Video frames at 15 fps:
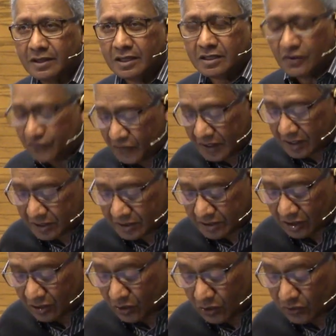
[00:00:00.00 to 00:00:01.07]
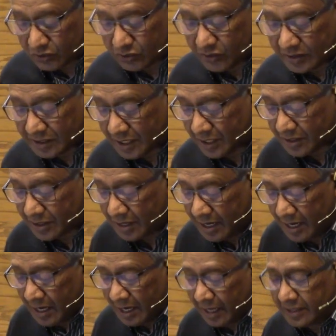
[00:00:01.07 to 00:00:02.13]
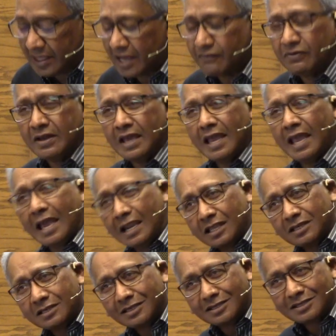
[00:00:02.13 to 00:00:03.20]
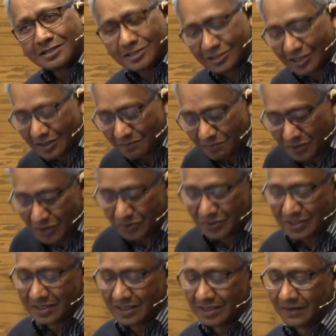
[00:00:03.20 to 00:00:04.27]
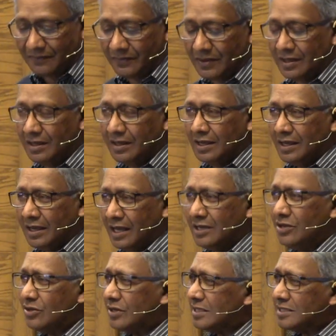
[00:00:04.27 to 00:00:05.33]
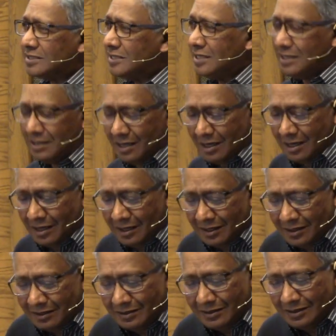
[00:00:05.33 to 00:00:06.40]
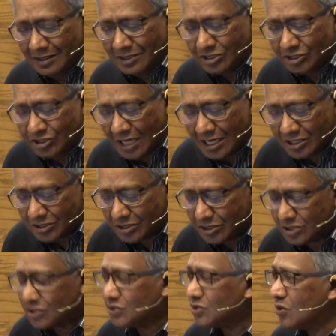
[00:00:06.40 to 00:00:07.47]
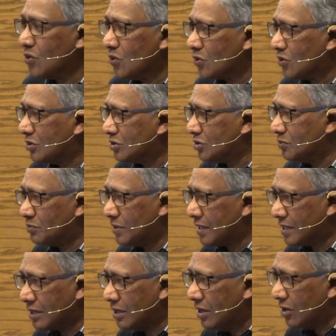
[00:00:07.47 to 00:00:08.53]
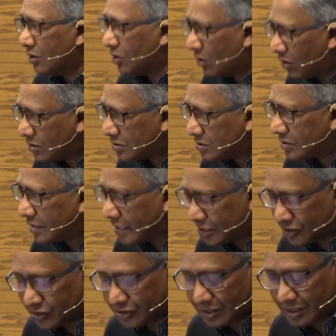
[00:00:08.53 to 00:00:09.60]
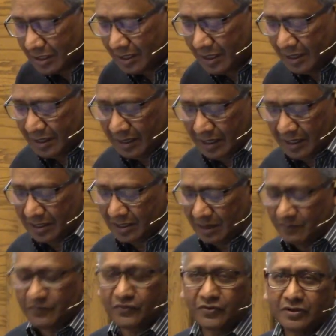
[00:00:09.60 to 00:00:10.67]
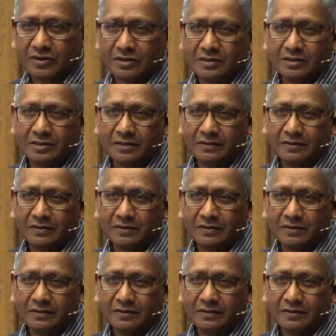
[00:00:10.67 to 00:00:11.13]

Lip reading: The fingers are close to each other, and they have elegance and beauty. And you can see its gentle stroke to bring consolation and comfort.